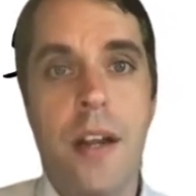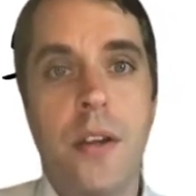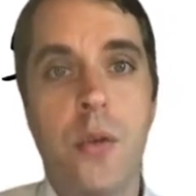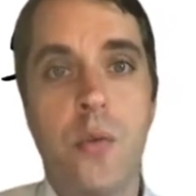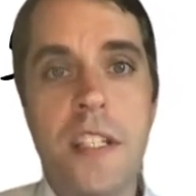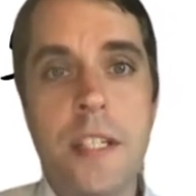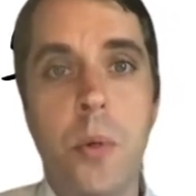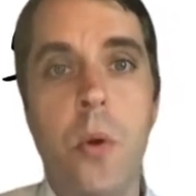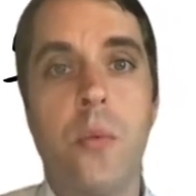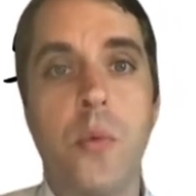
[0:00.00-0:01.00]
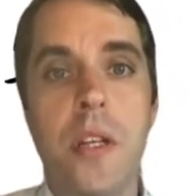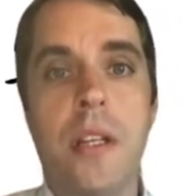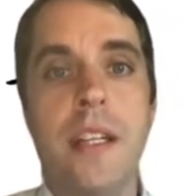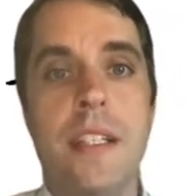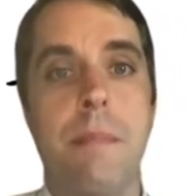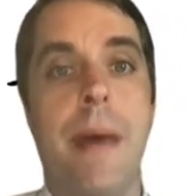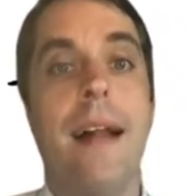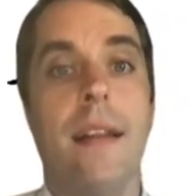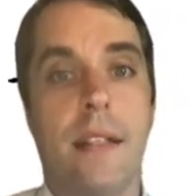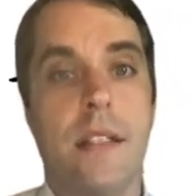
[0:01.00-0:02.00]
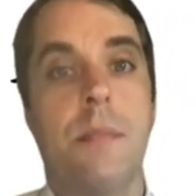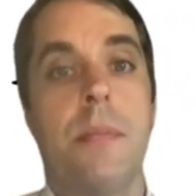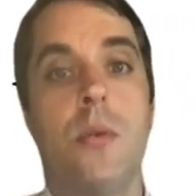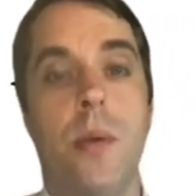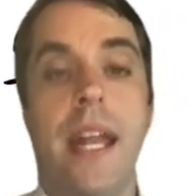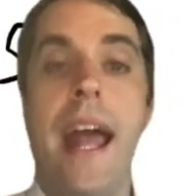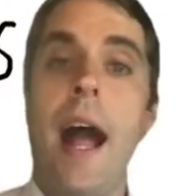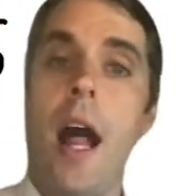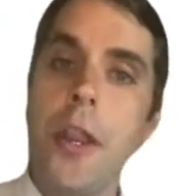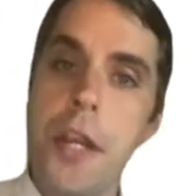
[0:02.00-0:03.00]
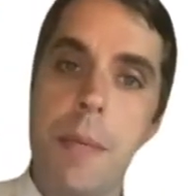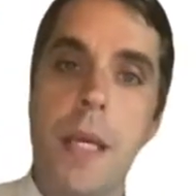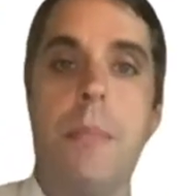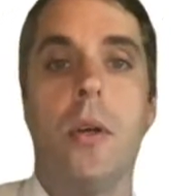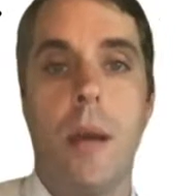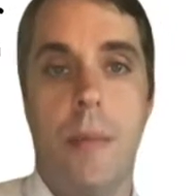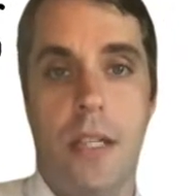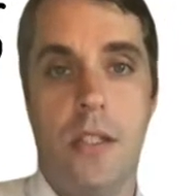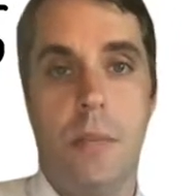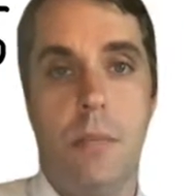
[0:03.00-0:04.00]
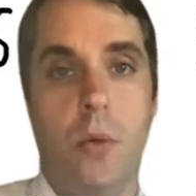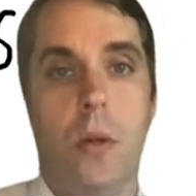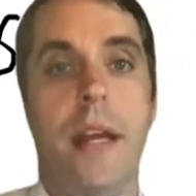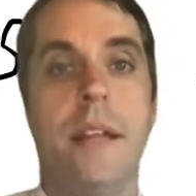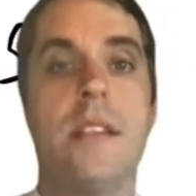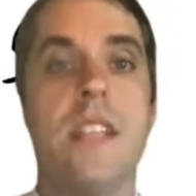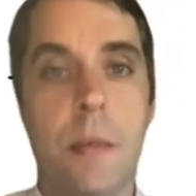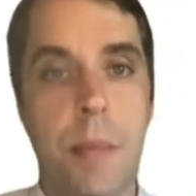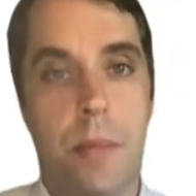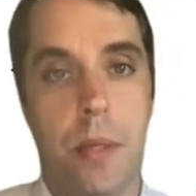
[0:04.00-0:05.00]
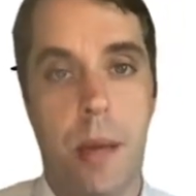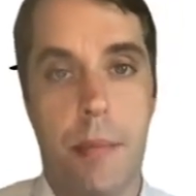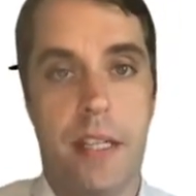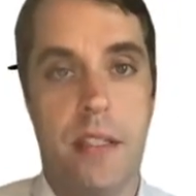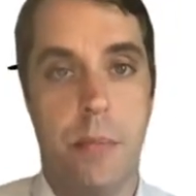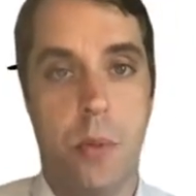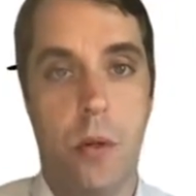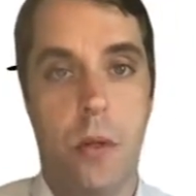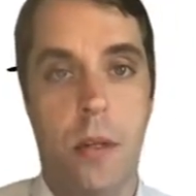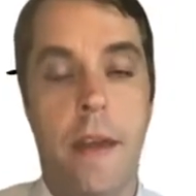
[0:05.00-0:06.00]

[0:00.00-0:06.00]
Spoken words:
the risk pool really needs a balance between healthy people coming into the pool and sick people coming into pool.